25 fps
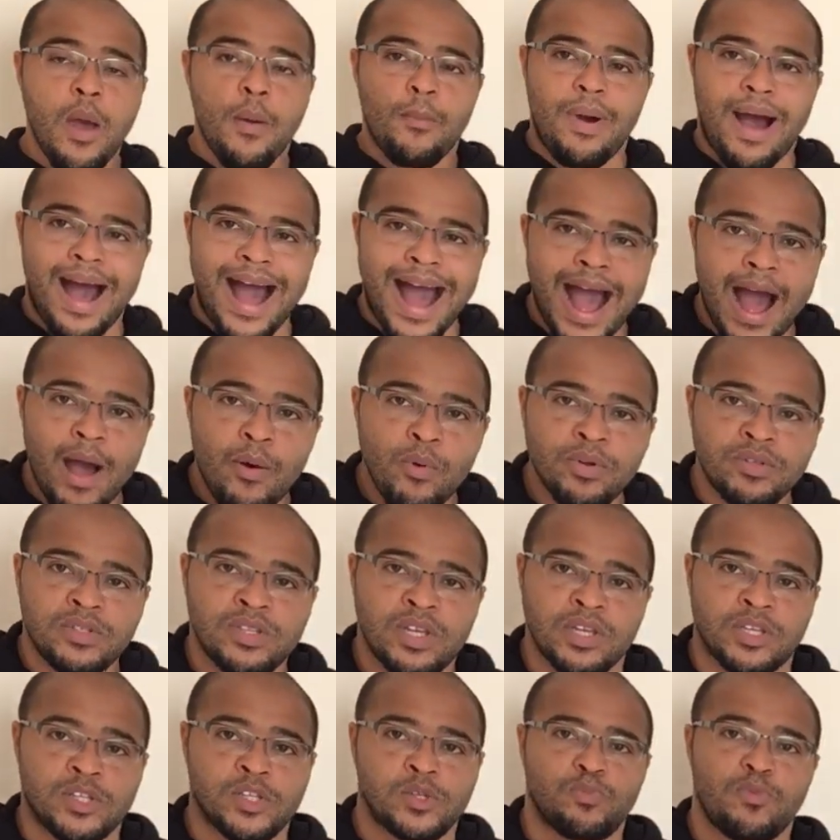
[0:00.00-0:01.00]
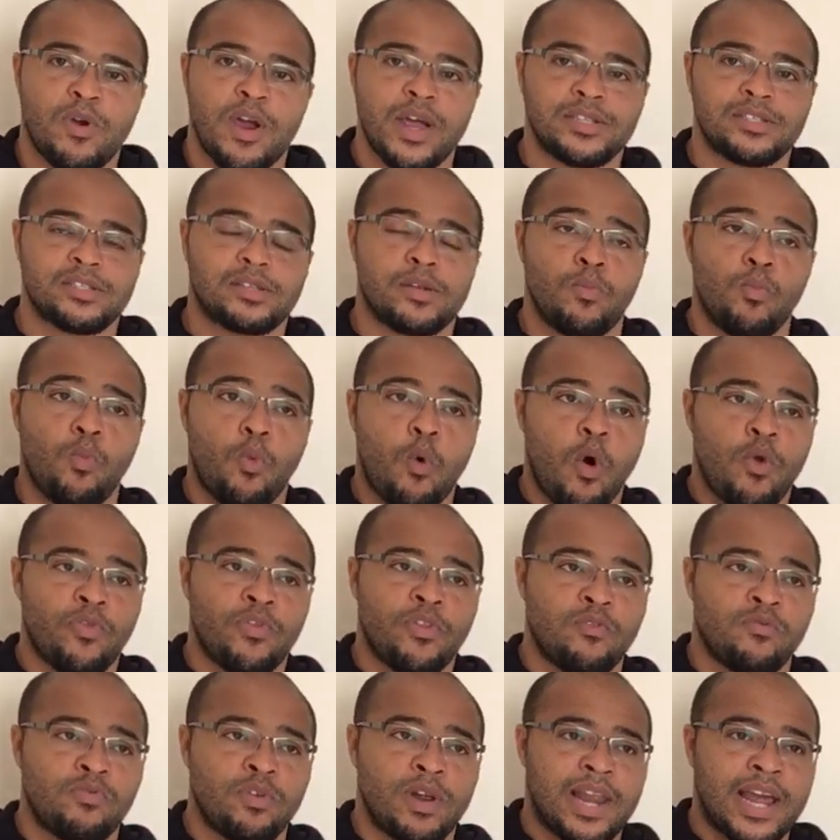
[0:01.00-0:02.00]
but how it's expressed and what
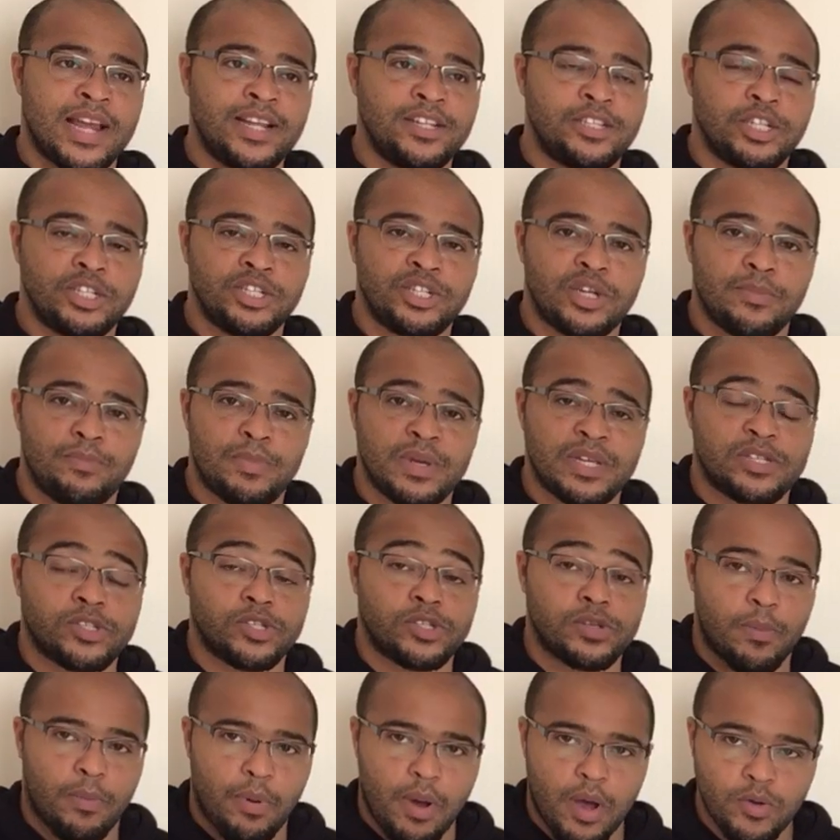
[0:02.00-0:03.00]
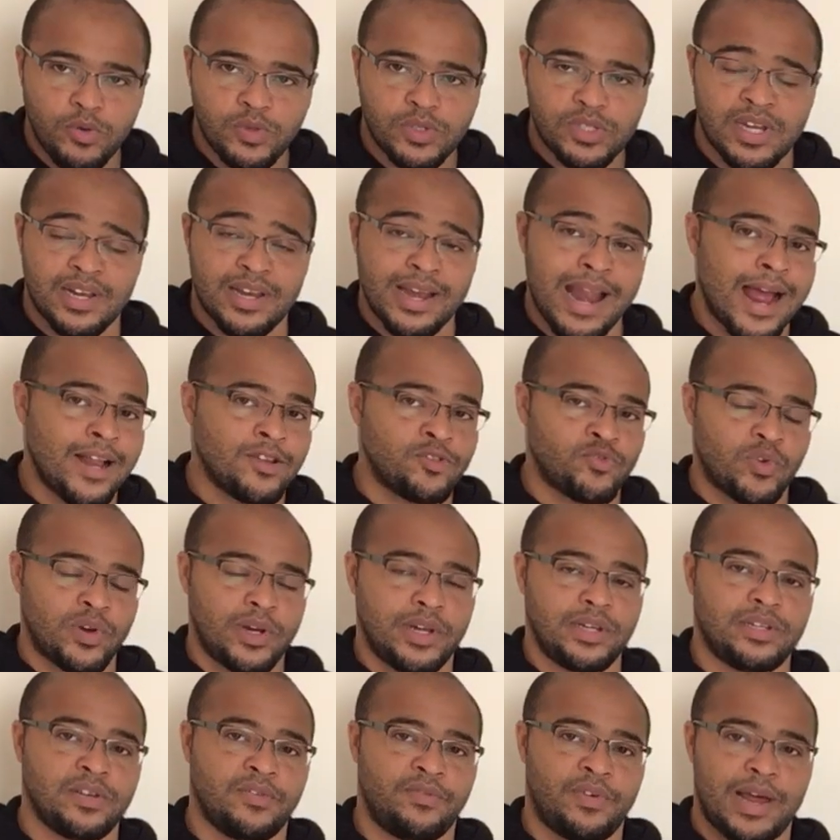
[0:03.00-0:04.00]
the relationship is supposed to
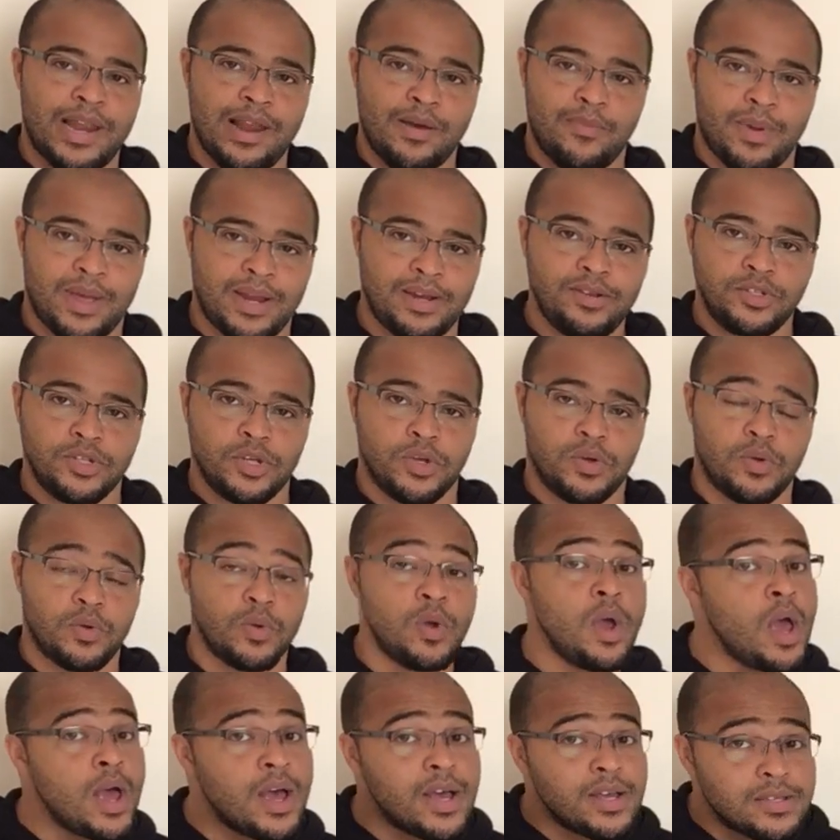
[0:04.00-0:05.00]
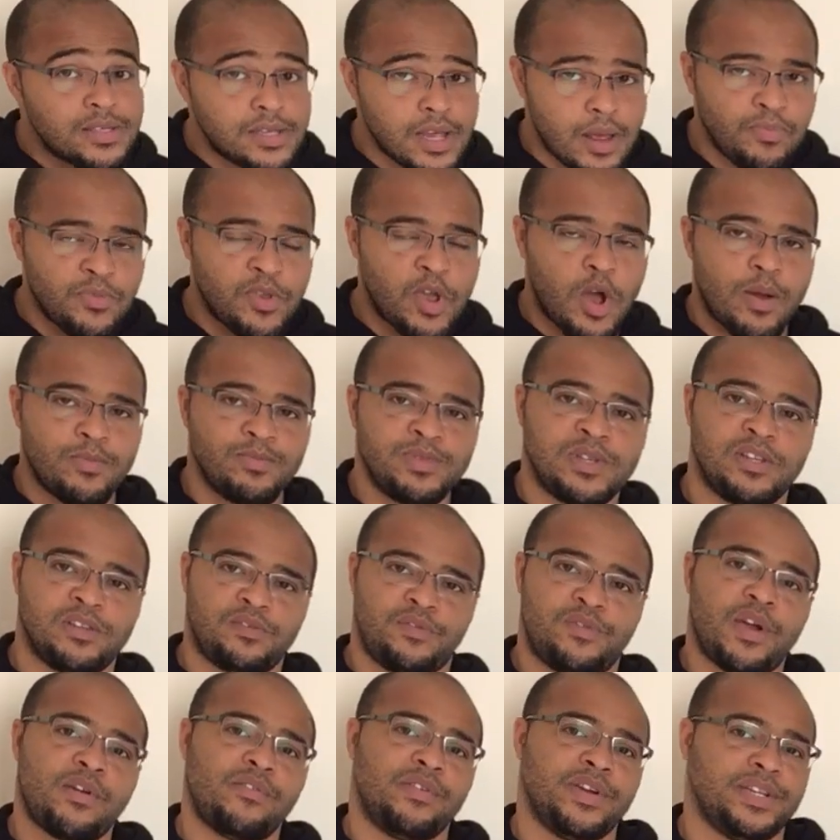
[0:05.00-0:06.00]
naturally develop into sometimes is
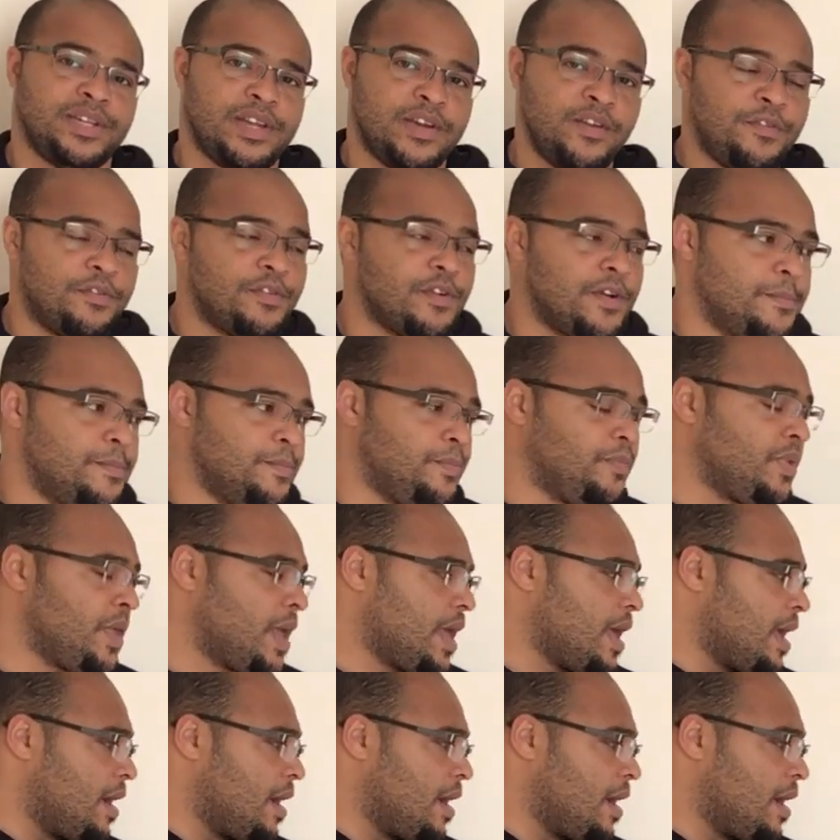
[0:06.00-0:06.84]
very different.